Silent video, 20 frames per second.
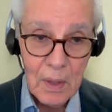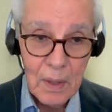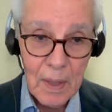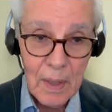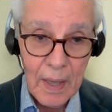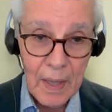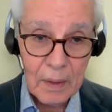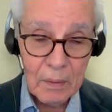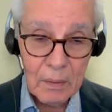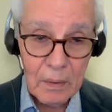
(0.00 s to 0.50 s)

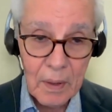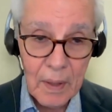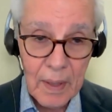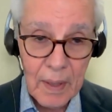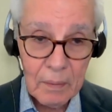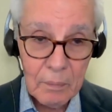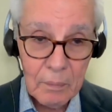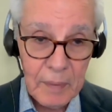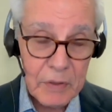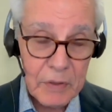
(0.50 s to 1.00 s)
had
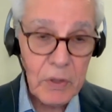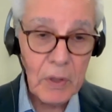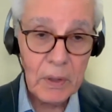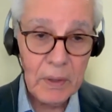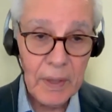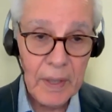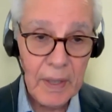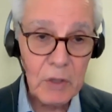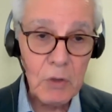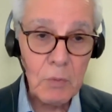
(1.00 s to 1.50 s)
had
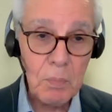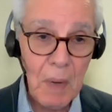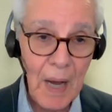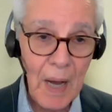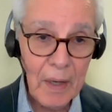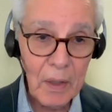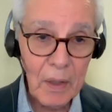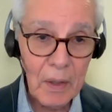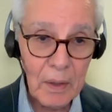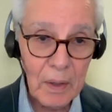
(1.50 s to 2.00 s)
basically
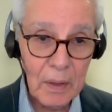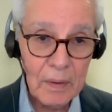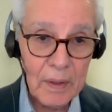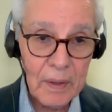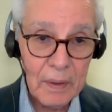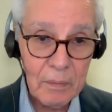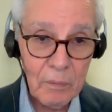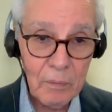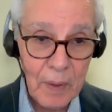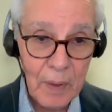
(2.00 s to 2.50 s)
expired, and
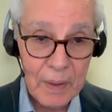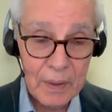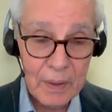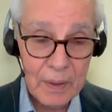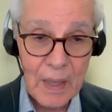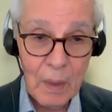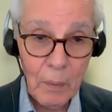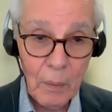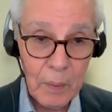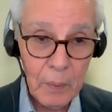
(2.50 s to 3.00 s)
that right
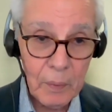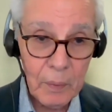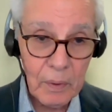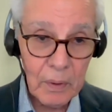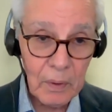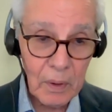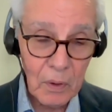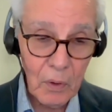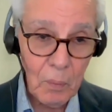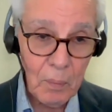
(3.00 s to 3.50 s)
now we were
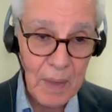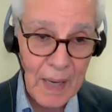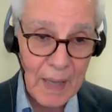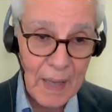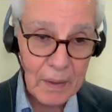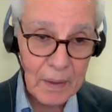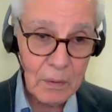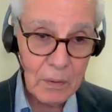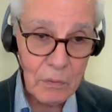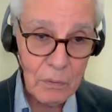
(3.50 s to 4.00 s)
going to go
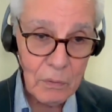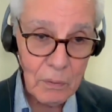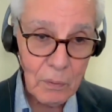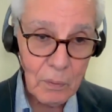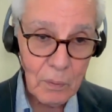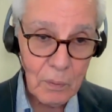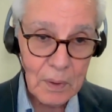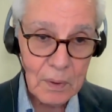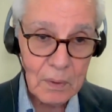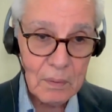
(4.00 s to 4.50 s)
back
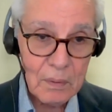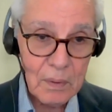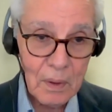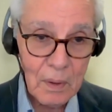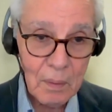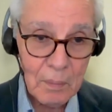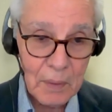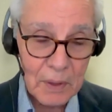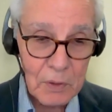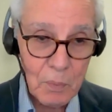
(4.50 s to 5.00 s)
into uh,
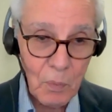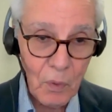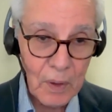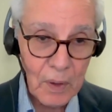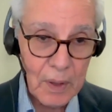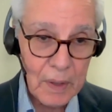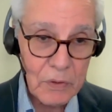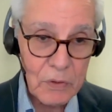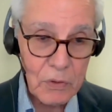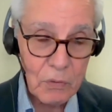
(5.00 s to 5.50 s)
a much more
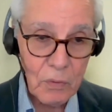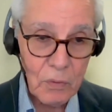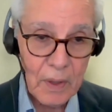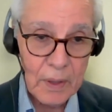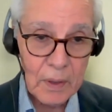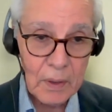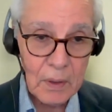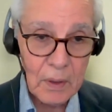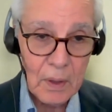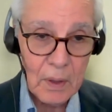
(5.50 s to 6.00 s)

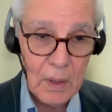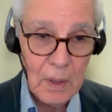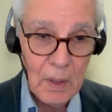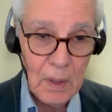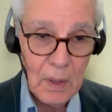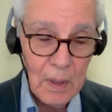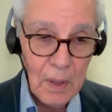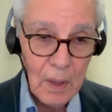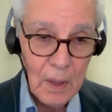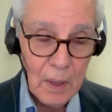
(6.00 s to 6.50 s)
concentrated
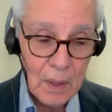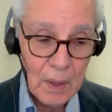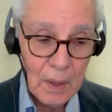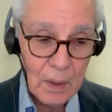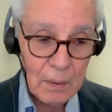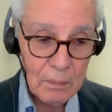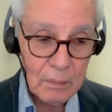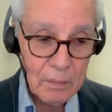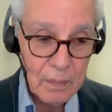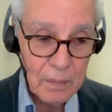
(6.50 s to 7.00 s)

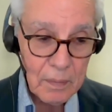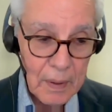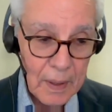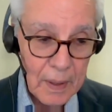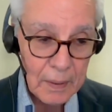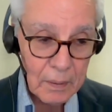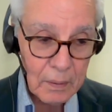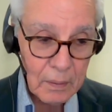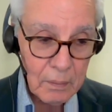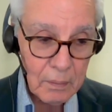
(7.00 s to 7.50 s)
uh,
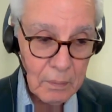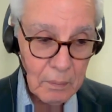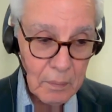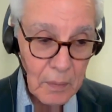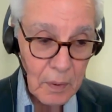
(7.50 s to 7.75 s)
and